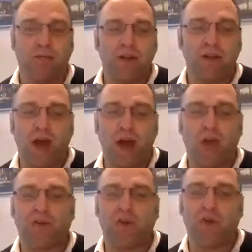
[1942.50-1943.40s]

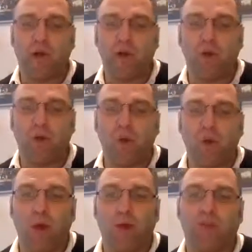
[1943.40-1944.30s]
drives a greater
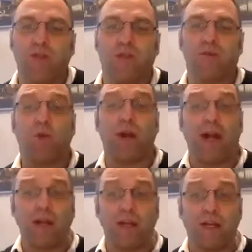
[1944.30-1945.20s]
awareness of what
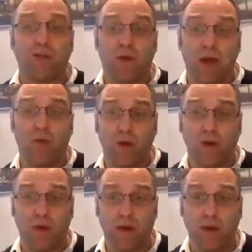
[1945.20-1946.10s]
ideas are out
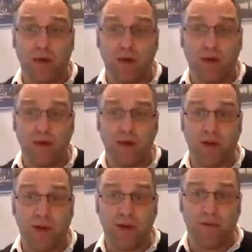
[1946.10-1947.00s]
there in
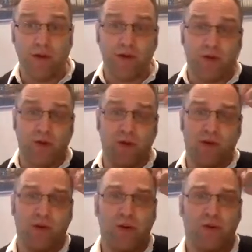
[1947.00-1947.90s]
the various R&D
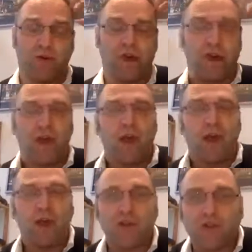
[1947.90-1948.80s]
centers.
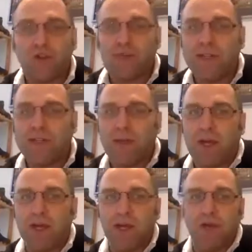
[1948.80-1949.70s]
Cluster
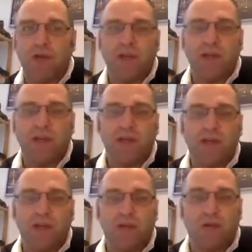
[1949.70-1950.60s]
participation is
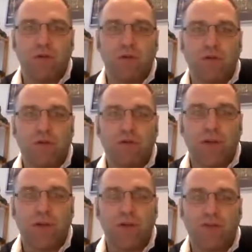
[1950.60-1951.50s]
another of my
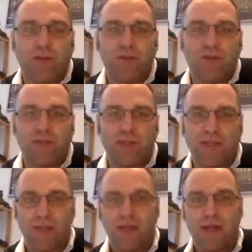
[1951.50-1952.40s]
factor, that stands for the
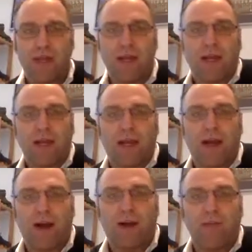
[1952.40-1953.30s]
C.
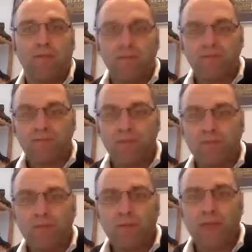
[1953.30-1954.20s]
And
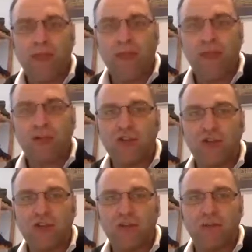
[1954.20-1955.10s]
that's
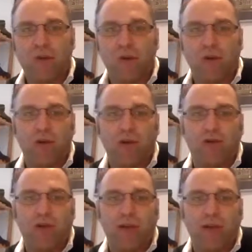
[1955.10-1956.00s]
just the importance
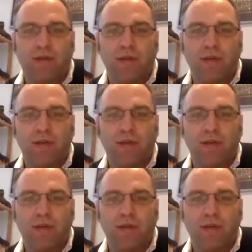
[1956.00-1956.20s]
that